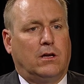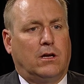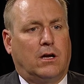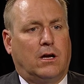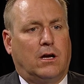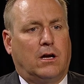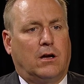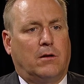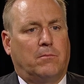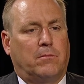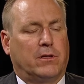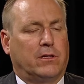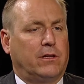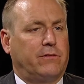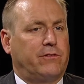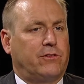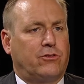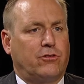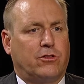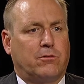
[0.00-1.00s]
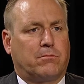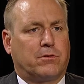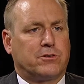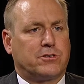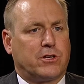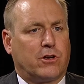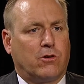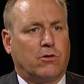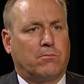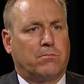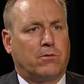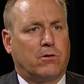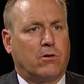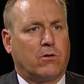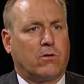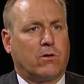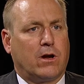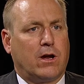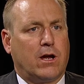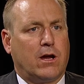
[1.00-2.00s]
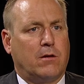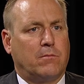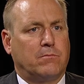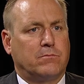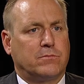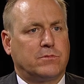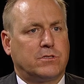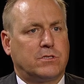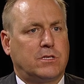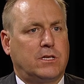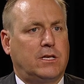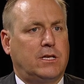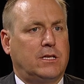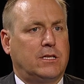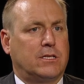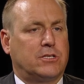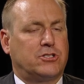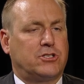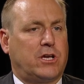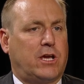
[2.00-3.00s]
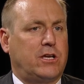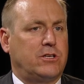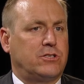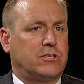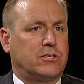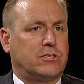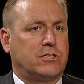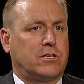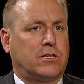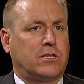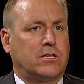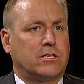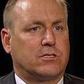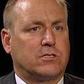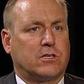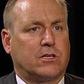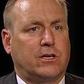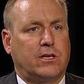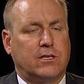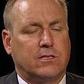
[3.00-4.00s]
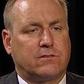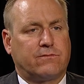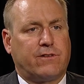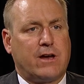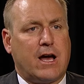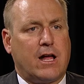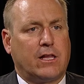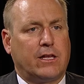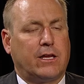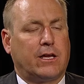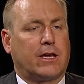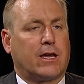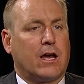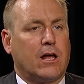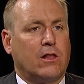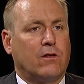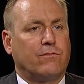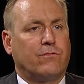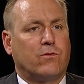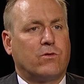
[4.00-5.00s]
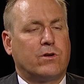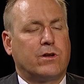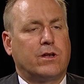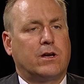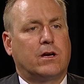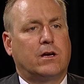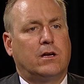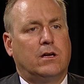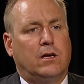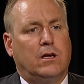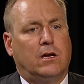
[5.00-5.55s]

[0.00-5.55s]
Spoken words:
But living through the Bracero program, seeing the changes in the Salinas Valley in California,